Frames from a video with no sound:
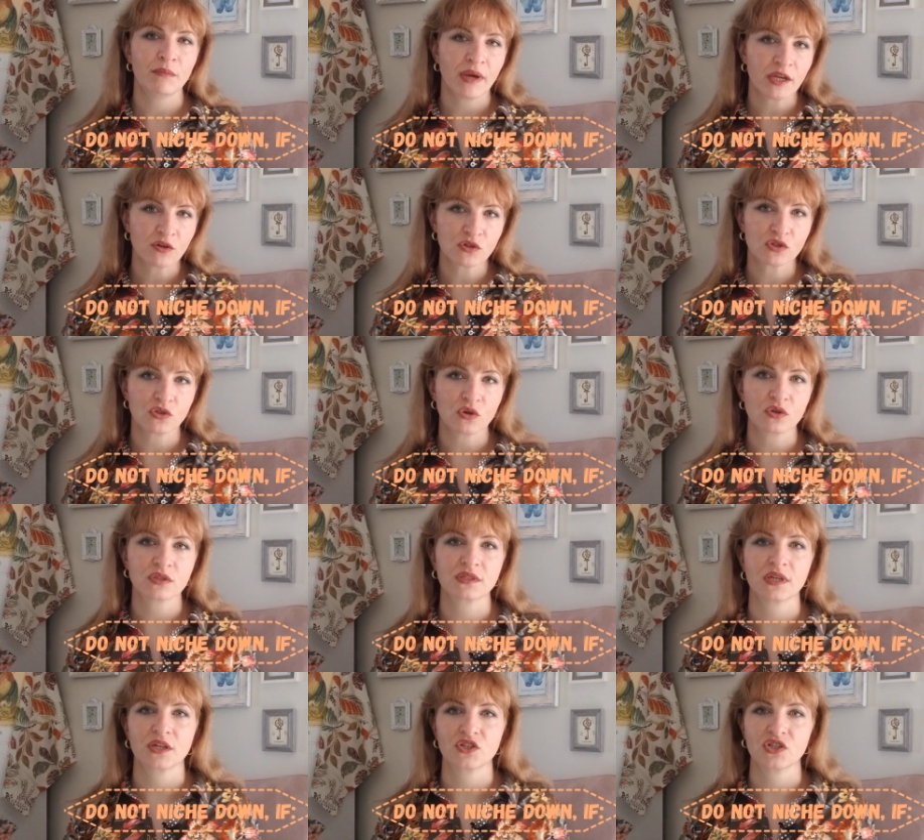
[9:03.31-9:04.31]
microstocks
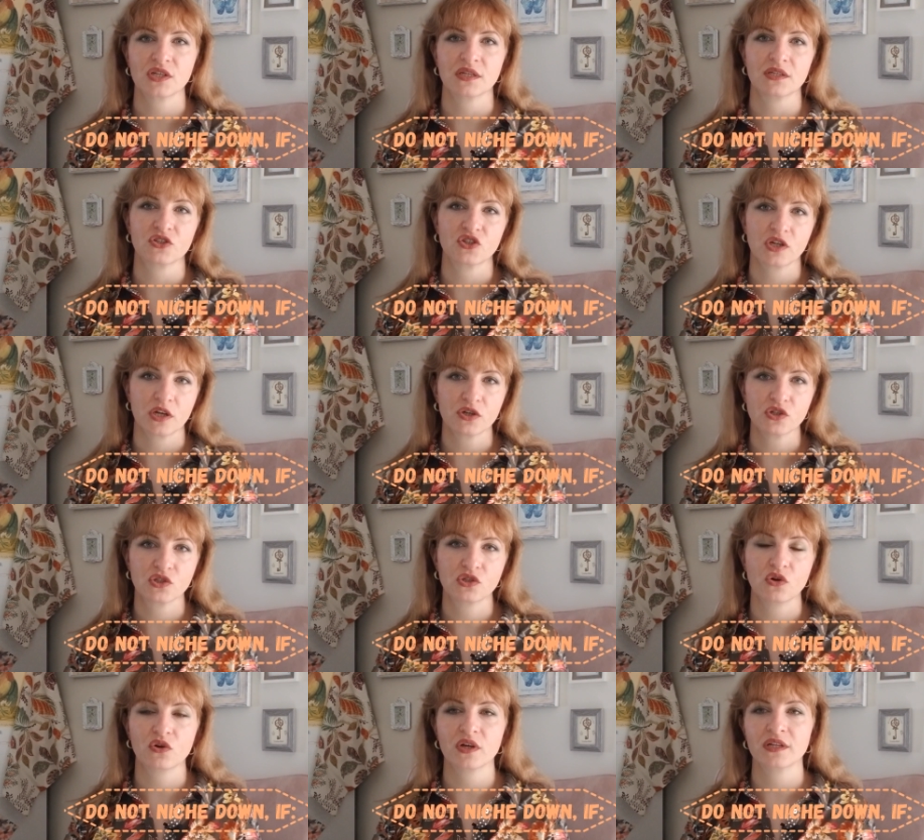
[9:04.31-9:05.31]
such as
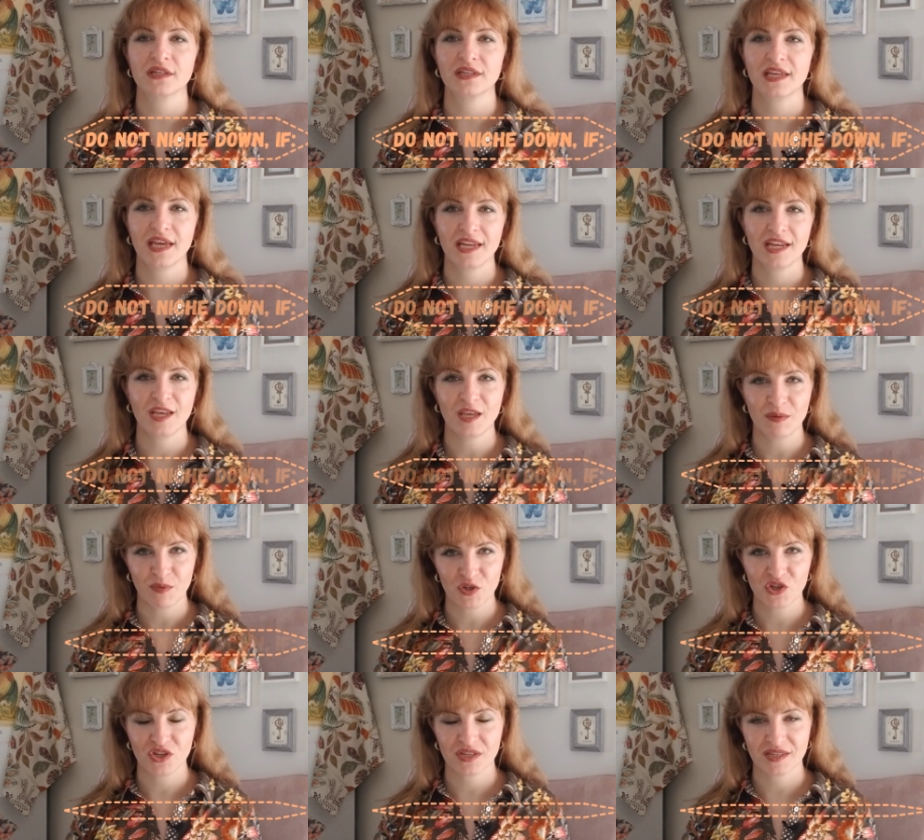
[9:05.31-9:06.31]
Shutterstock and Getty
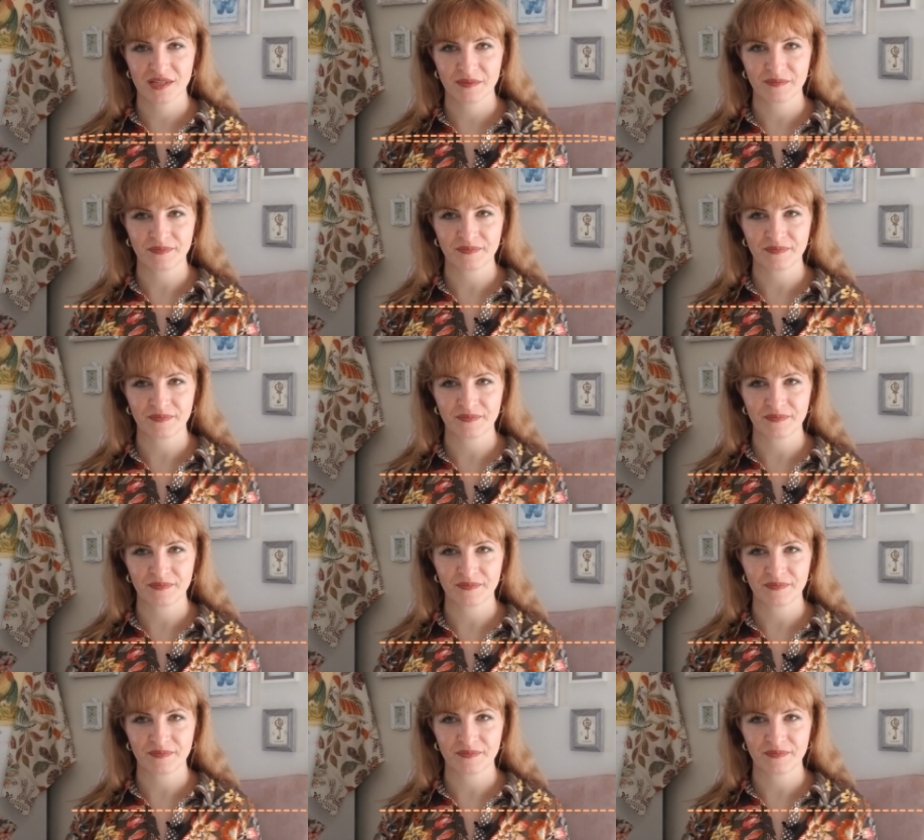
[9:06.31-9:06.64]
Images.